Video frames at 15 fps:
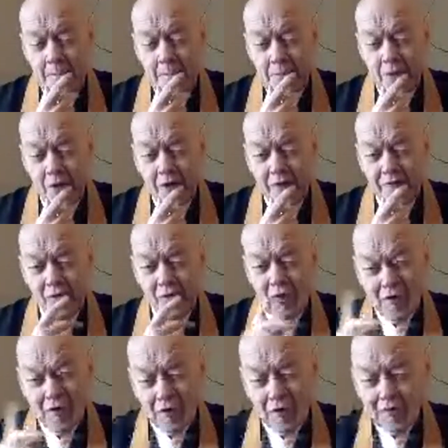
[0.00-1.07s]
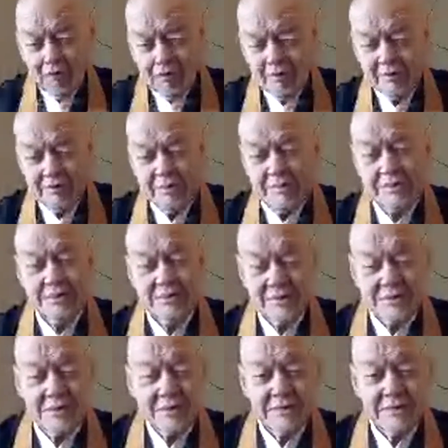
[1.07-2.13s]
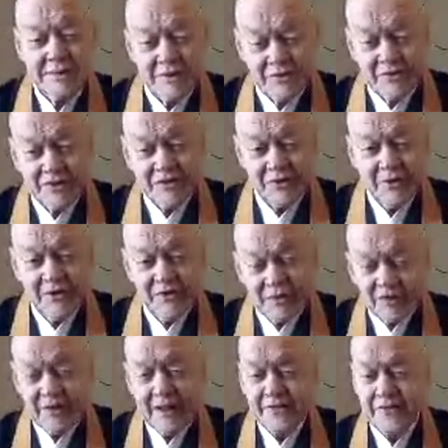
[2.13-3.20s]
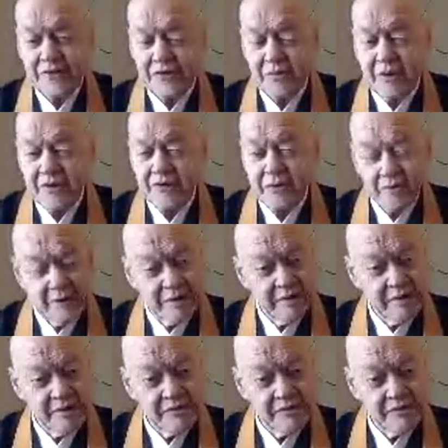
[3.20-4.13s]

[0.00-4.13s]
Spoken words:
all for this situation or that situation that